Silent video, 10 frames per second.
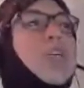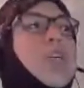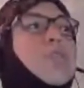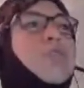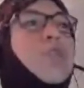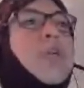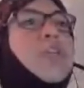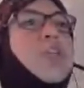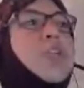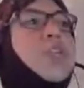
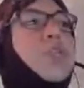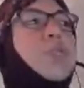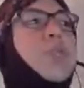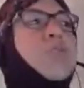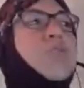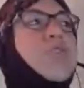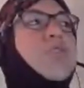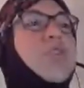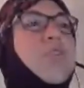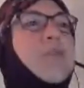information about
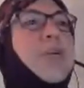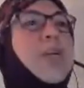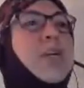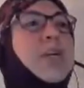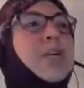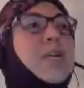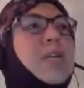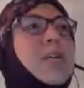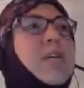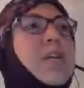Service Fabric.
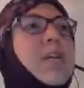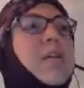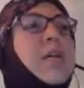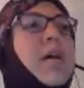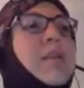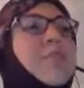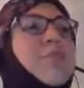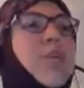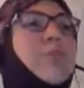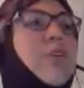And
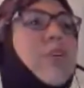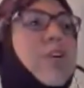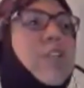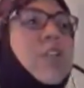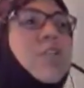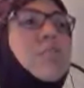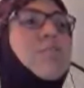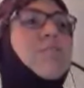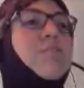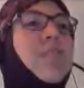if you have a question,
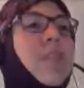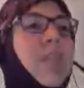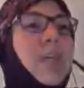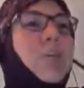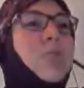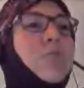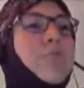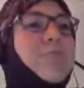thank you.